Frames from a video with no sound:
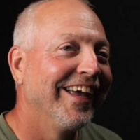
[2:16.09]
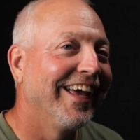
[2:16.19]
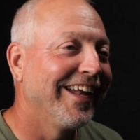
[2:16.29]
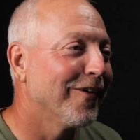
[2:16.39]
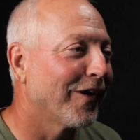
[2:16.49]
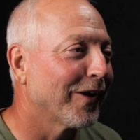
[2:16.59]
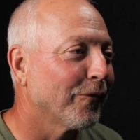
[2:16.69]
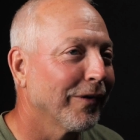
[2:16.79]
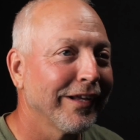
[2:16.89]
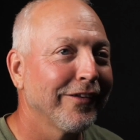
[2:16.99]
And they were like,
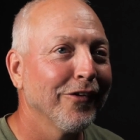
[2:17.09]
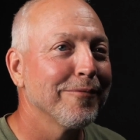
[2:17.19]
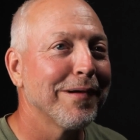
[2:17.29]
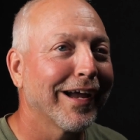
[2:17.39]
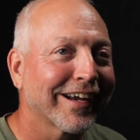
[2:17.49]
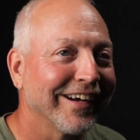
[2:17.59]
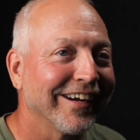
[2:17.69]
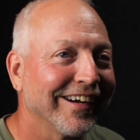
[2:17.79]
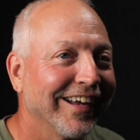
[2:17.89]
what are you doing back here?